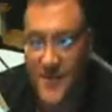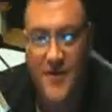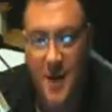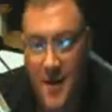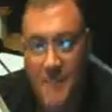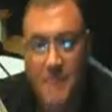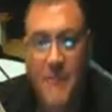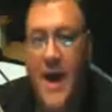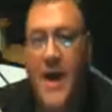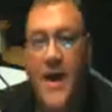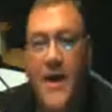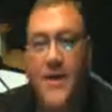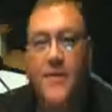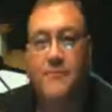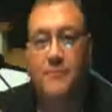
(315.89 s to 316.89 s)

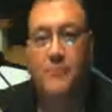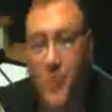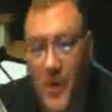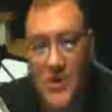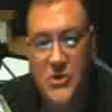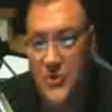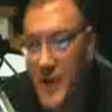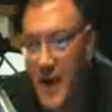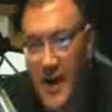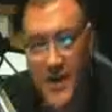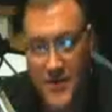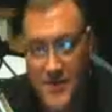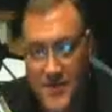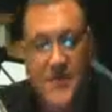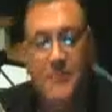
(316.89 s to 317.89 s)
scumbag preacher I
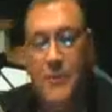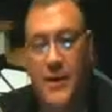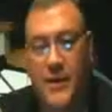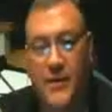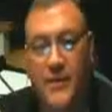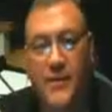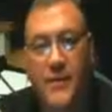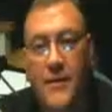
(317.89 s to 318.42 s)
used to be?